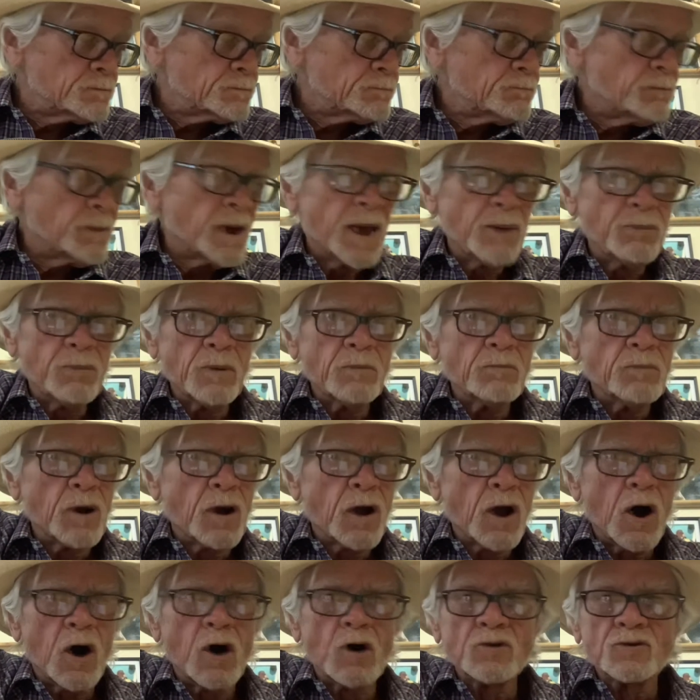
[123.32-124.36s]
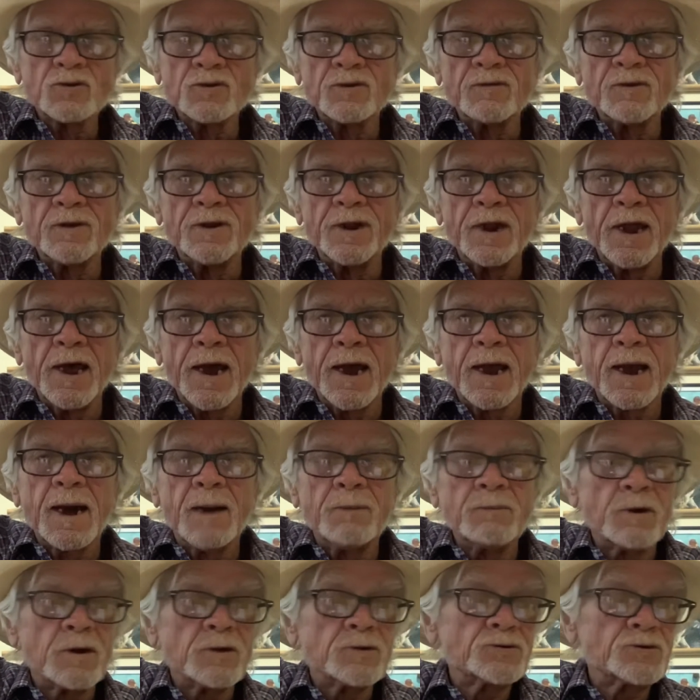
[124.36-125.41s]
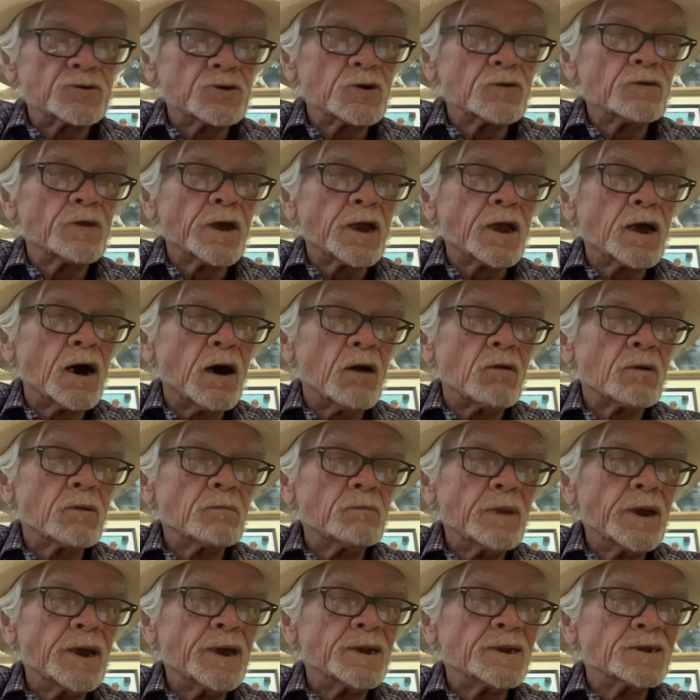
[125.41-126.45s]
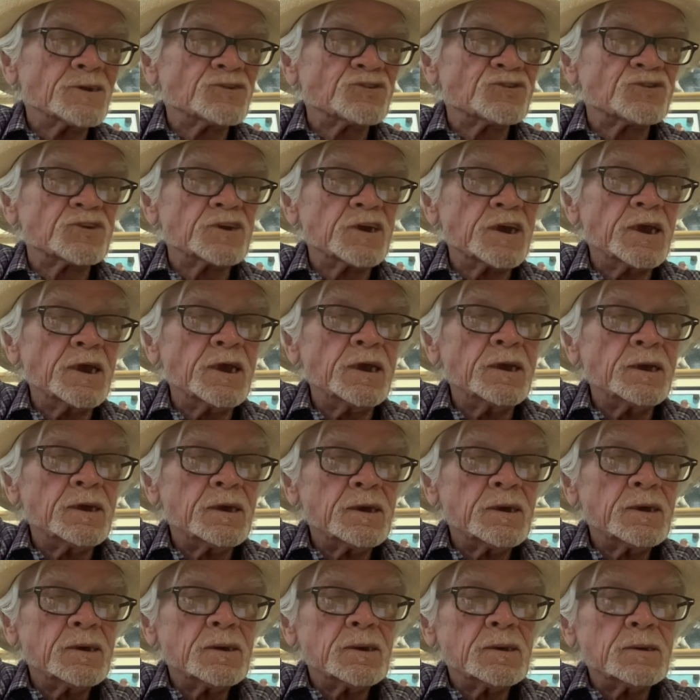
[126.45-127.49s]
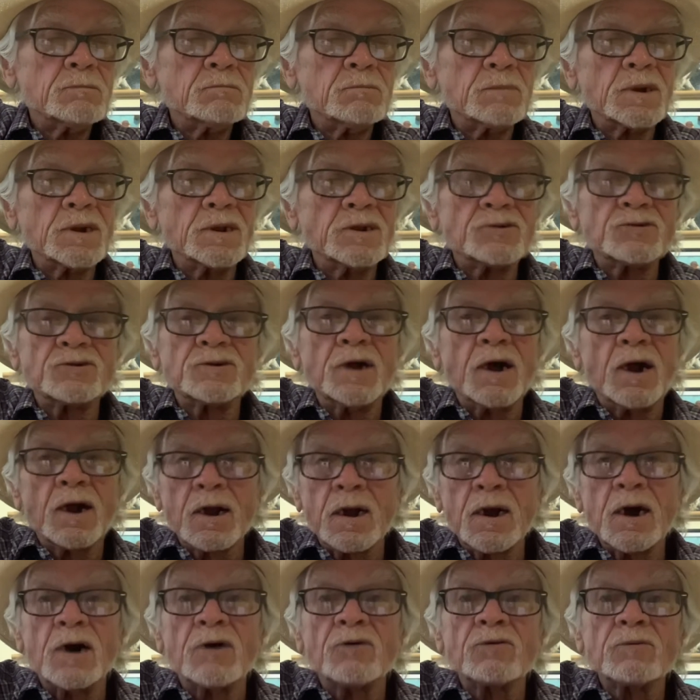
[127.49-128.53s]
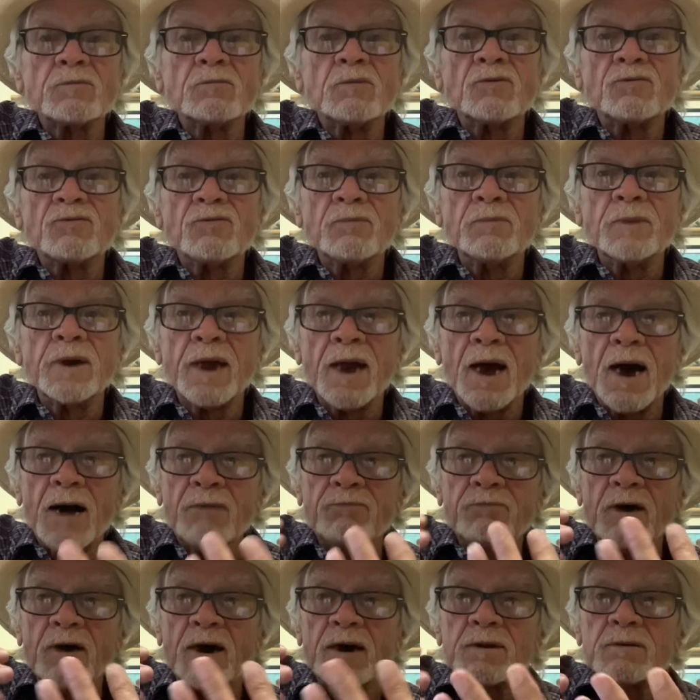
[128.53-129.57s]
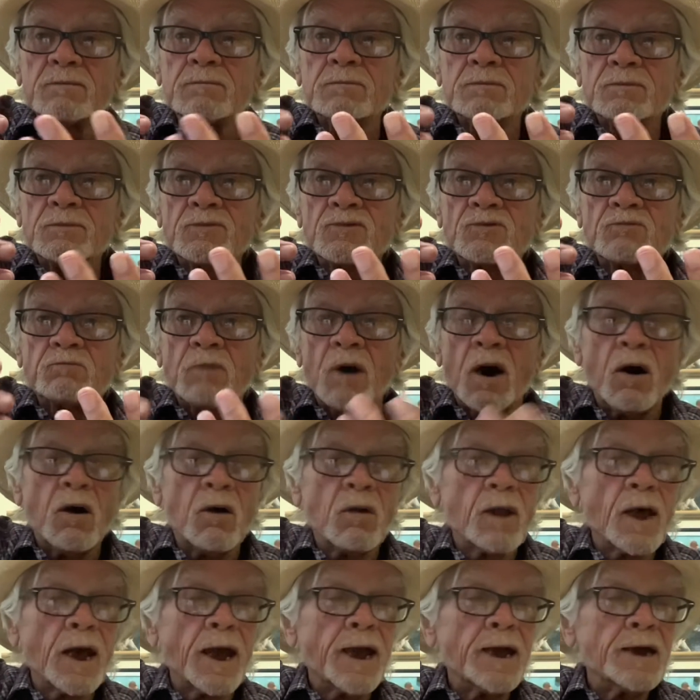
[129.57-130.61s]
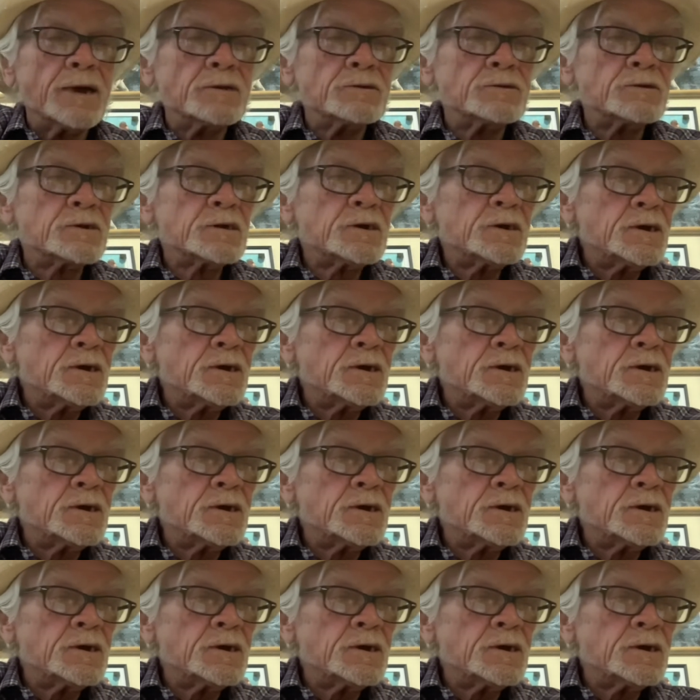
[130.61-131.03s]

Maybe because of the neck, I'm not sure. They call it being a C, but it's not comfortable for me. I've got small hands.